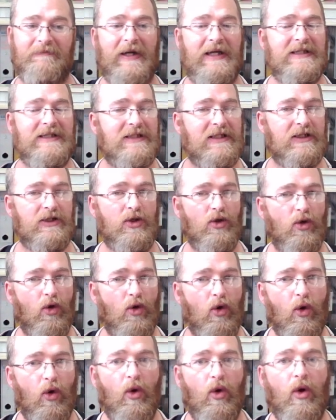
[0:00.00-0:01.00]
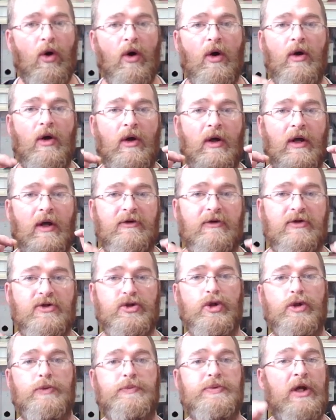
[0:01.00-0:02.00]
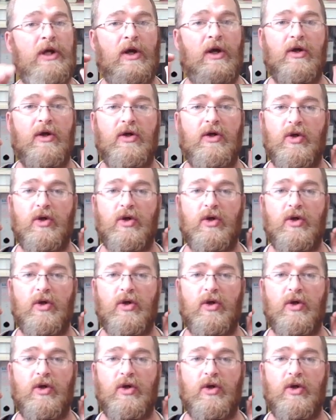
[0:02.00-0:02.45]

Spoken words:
your troops, your normal